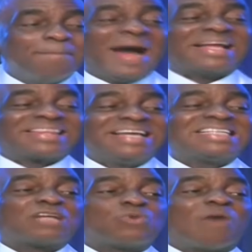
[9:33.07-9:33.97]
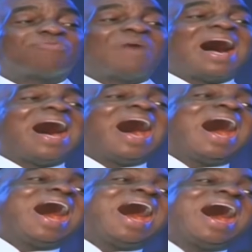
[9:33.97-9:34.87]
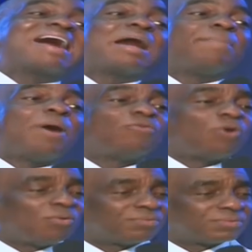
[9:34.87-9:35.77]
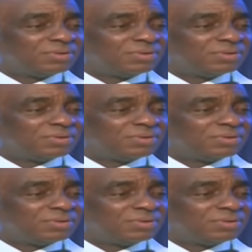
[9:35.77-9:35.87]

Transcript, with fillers: by things that you are far above all.